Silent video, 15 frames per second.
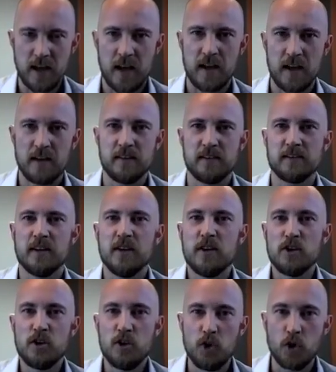and
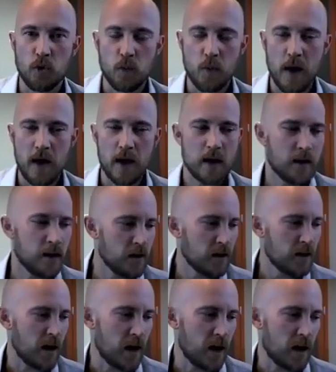Norway
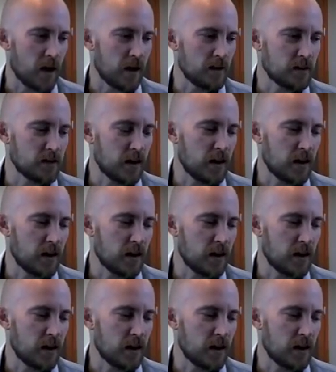and